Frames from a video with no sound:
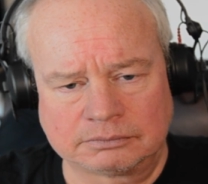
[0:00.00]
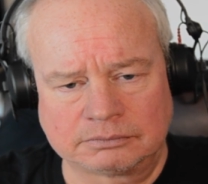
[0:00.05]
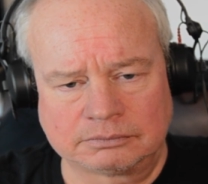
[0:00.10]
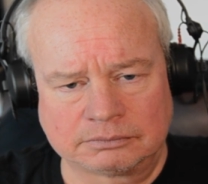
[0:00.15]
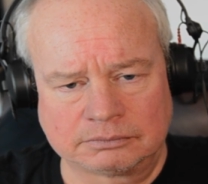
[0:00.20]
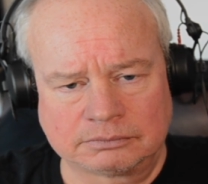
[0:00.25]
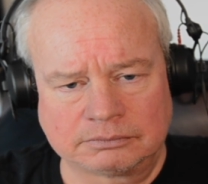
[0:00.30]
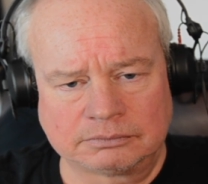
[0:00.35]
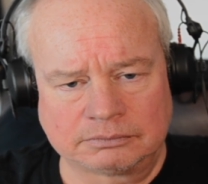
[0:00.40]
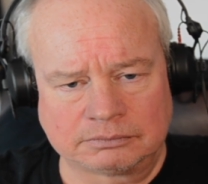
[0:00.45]

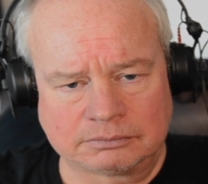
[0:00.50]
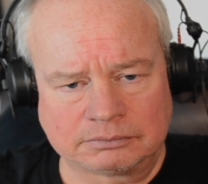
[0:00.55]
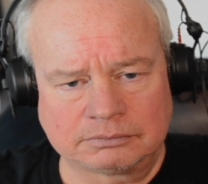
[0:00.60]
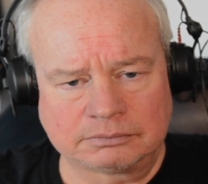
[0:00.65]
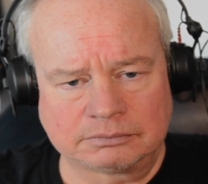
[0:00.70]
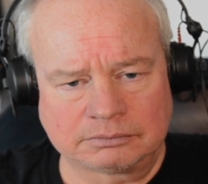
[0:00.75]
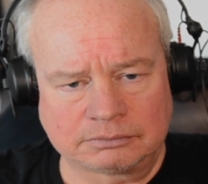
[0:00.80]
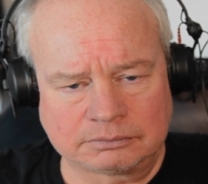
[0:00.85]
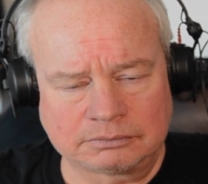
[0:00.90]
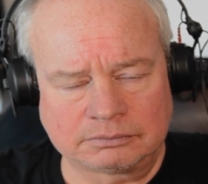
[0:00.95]

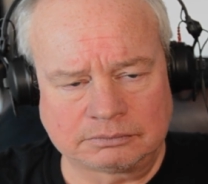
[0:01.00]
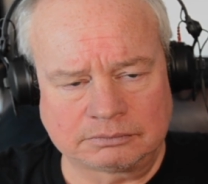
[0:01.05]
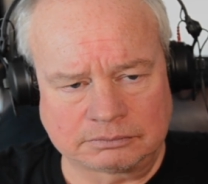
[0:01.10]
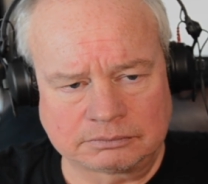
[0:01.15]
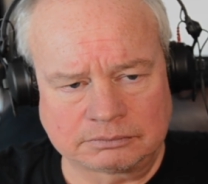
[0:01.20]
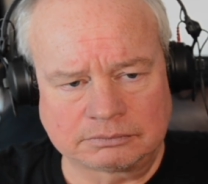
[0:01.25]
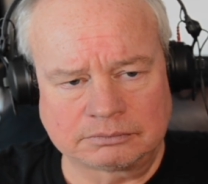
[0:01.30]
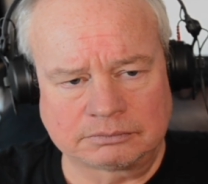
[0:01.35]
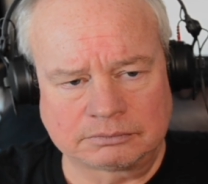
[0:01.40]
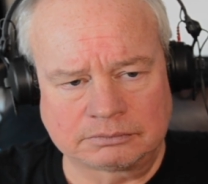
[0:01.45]

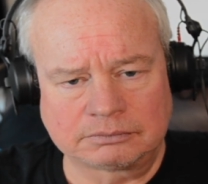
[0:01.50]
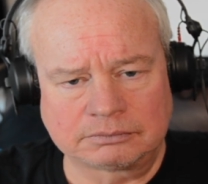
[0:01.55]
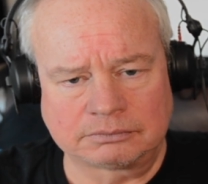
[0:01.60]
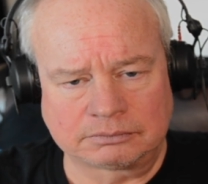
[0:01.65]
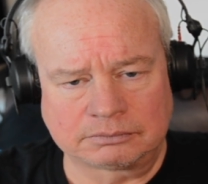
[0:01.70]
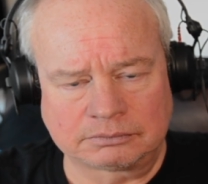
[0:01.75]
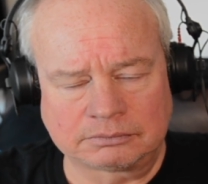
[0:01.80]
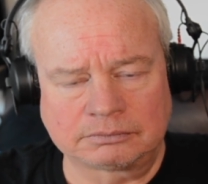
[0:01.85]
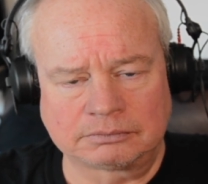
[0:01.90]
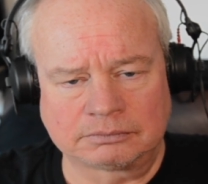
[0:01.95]

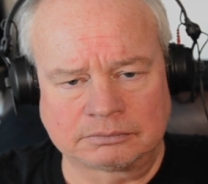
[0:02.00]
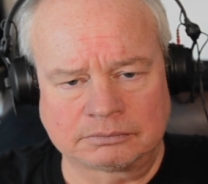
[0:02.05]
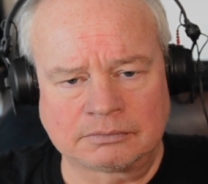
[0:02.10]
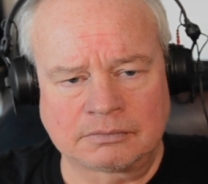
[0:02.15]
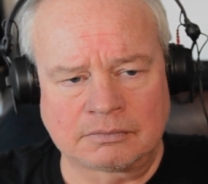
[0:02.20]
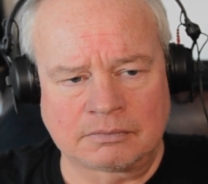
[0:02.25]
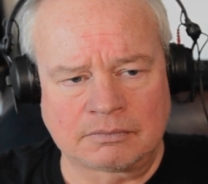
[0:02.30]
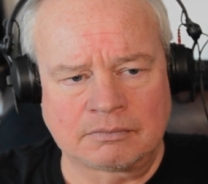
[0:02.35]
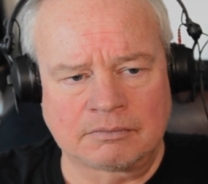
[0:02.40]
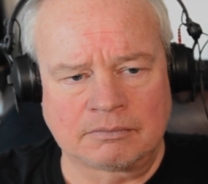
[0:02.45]

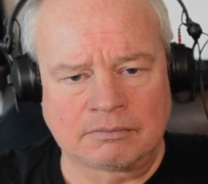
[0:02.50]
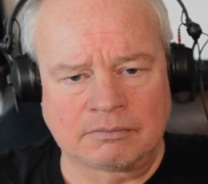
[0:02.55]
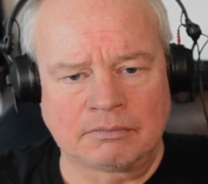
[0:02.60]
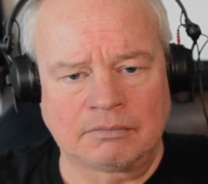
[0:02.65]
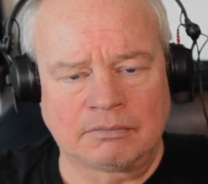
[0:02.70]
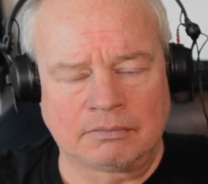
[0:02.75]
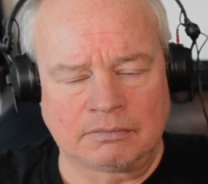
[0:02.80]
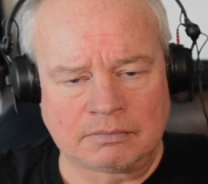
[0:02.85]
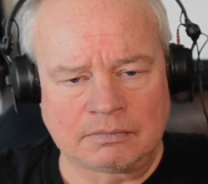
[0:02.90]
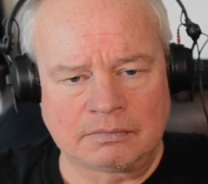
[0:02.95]

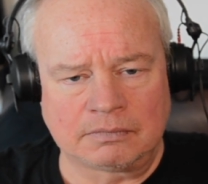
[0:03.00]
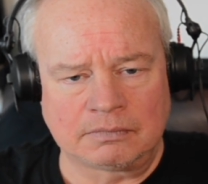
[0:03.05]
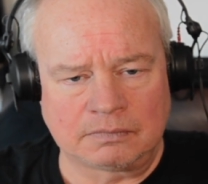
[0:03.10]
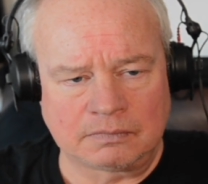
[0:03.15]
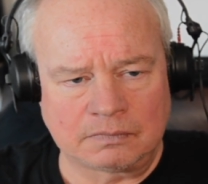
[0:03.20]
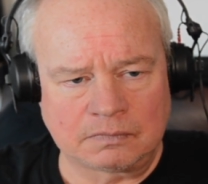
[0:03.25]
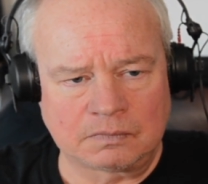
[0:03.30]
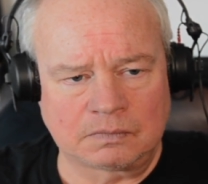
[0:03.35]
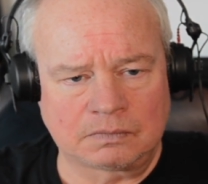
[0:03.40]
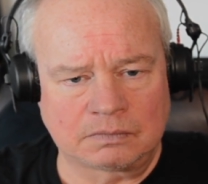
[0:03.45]

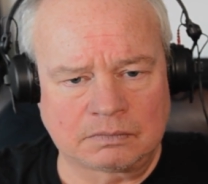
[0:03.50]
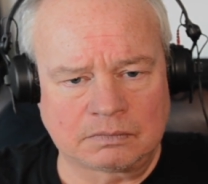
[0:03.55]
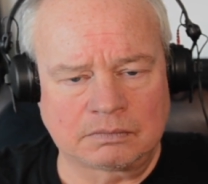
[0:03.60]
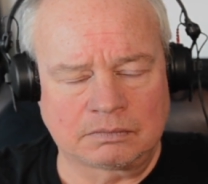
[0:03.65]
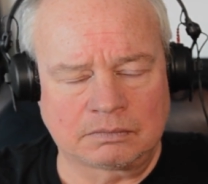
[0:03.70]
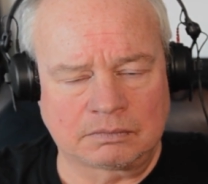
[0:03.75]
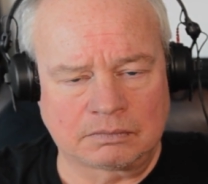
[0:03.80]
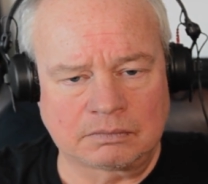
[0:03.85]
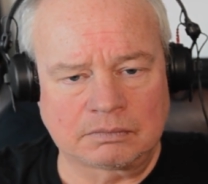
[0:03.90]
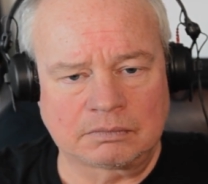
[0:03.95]

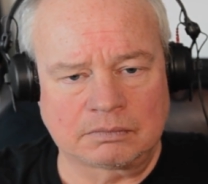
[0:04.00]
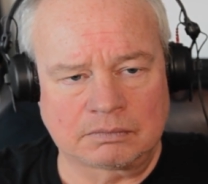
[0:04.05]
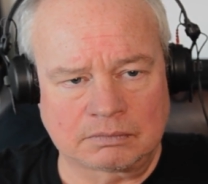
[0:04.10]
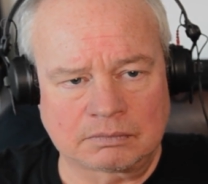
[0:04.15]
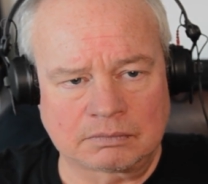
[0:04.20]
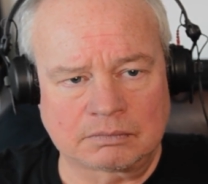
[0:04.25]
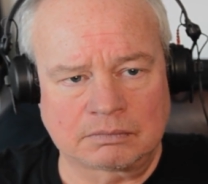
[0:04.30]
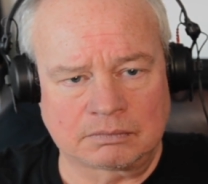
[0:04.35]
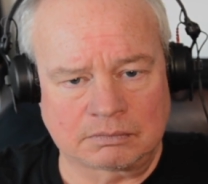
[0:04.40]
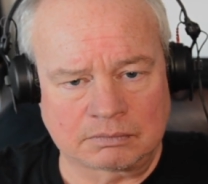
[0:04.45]

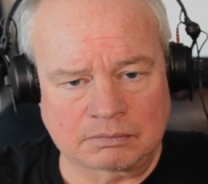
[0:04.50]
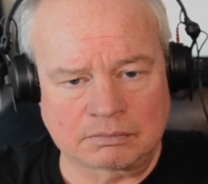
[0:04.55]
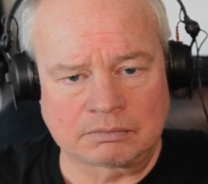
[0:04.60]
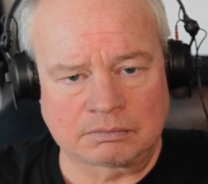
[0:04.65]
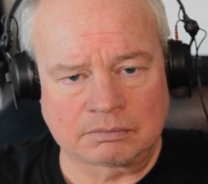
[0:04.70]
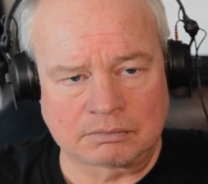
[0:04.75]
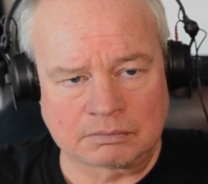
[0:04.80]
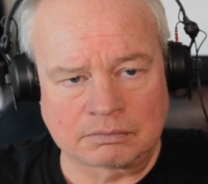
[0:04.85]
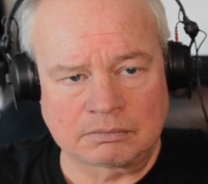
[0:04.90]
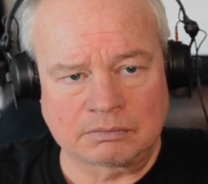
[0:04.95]
The person shown says nothing.